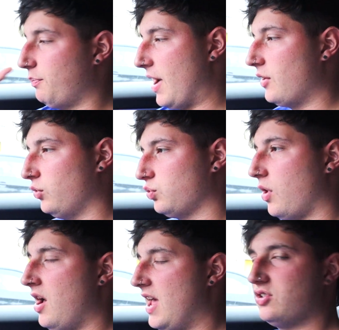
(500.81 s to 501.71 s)
The paddles
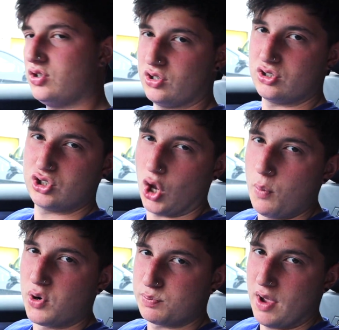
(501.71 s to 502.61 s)
work, it's just
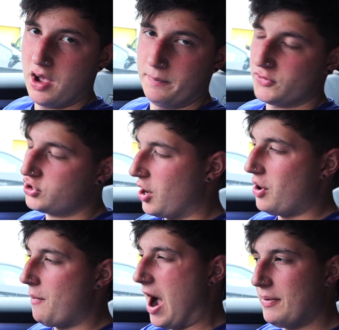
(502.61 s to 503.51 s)
so much better.
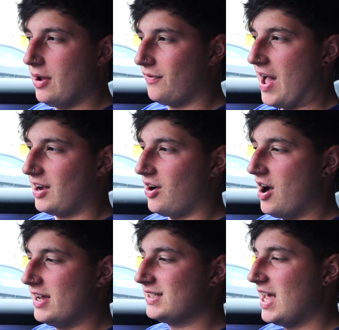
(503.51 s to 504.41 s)
So I'm happy with that
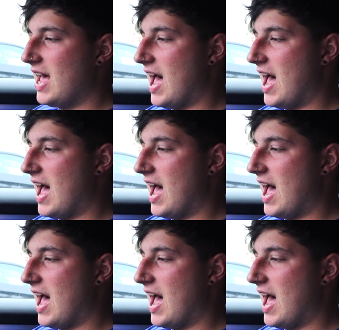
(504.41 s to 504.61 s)
guys.